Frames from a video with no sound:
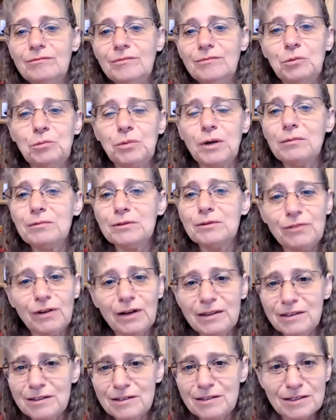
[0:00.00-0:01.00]
you probably
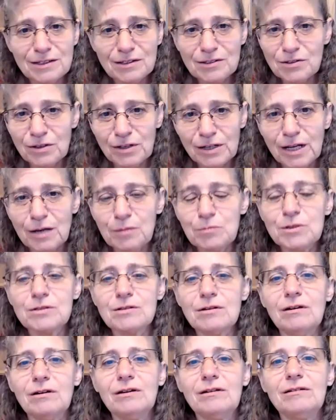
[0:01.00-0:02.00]
find these things on
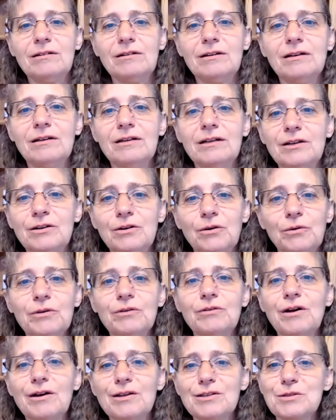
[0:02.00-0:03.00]
Amazon, and I know
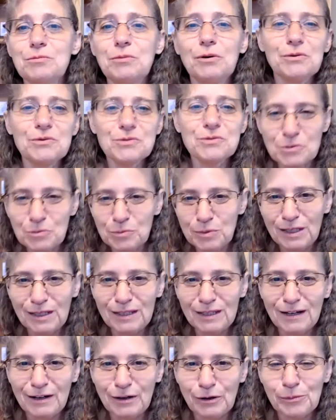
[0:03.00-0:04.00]
they're not supposed to be
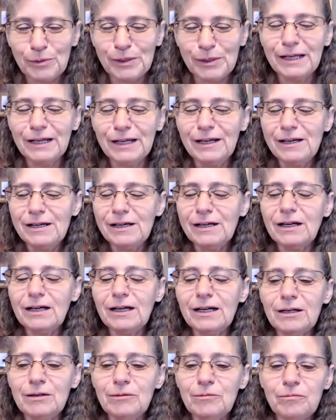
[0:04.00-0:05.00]
there, but
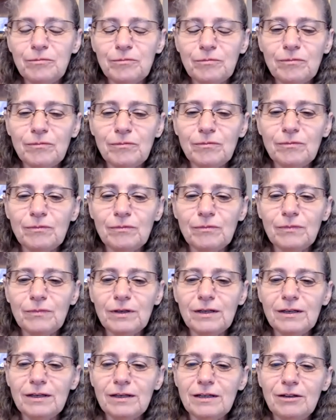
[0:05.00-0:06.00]
um,
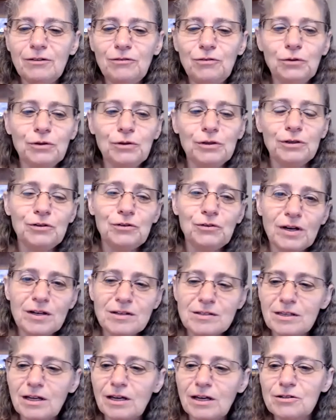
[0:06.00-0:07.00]
if you could
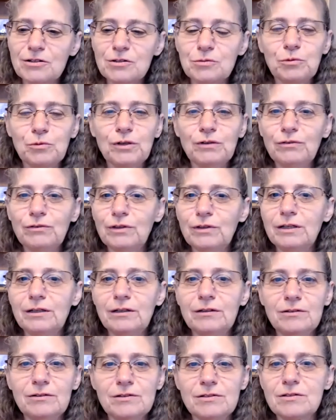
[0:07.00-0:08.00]
address that just briefly,
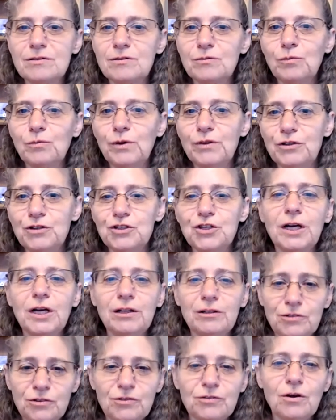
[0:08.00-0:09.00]
and just what the
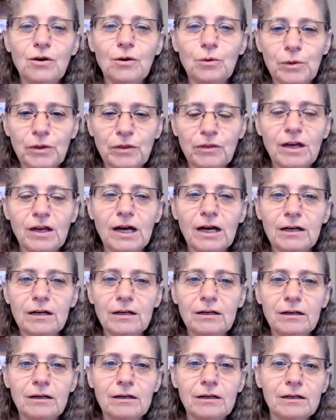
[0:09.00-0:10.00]
challenges are with that,
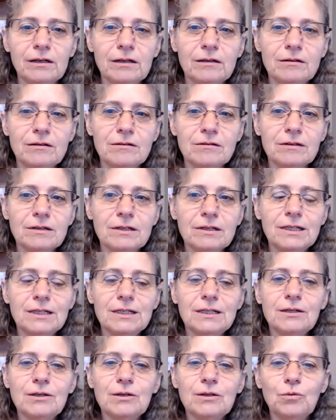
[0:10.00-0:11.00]
and
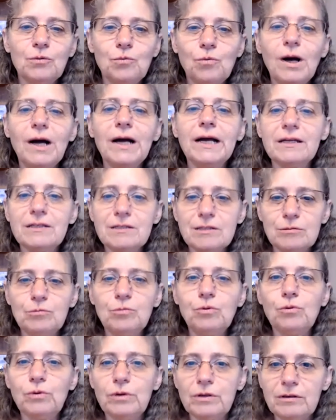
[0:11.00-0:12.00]
why it's
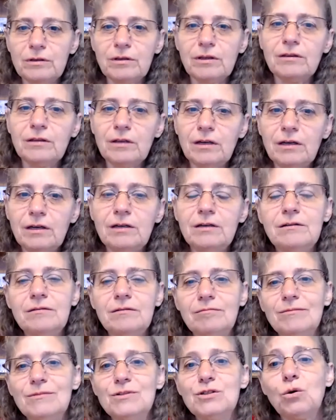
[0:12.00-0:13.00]
important that they
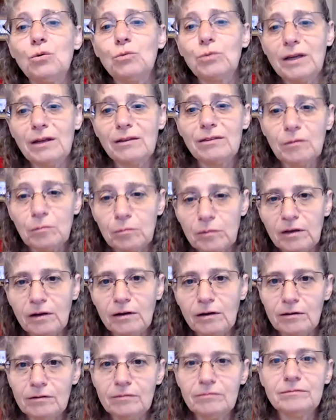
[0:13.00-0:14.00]
don't get them
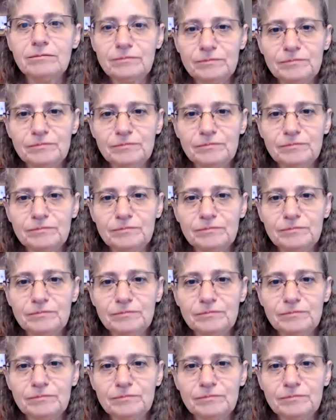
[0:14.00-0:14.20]
there.